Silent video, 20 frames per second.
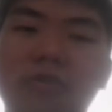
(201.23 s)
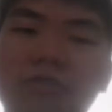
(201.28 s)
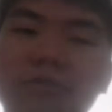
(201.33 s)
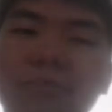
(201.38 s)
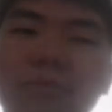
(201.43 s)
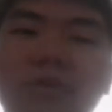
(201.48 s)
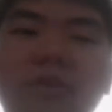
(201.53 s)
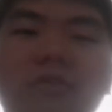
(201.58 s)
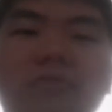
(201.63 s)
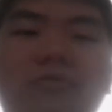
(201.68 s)

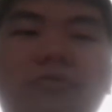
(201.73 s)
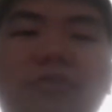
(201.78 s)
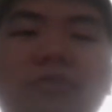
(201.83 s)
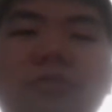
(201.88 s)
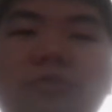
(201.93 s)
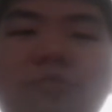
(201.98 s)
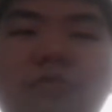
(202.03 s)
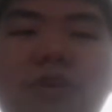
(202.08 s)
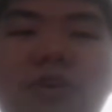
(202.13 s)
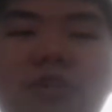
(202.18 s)
aerobic
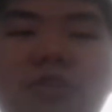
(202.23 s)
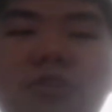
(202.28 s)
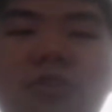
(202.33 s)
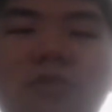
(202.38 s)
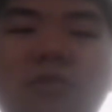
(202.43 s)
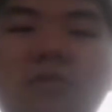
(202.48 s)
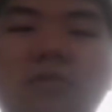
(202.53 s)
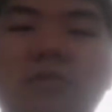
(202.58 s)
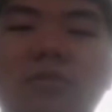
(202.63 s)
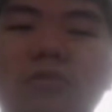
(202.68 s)

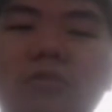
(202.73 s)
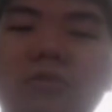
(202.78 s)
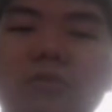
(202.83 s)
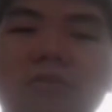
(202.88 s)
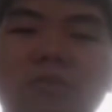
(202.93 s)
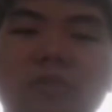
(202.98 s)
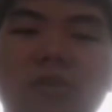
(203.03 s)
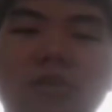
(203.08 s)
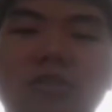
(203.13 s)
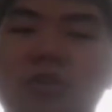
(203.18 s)
respiration
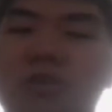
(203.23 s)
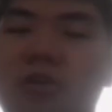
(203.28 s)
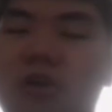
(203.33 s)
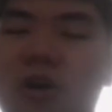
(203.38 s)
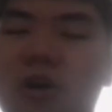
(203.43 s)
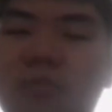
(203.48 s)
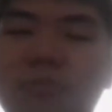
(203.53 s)
is a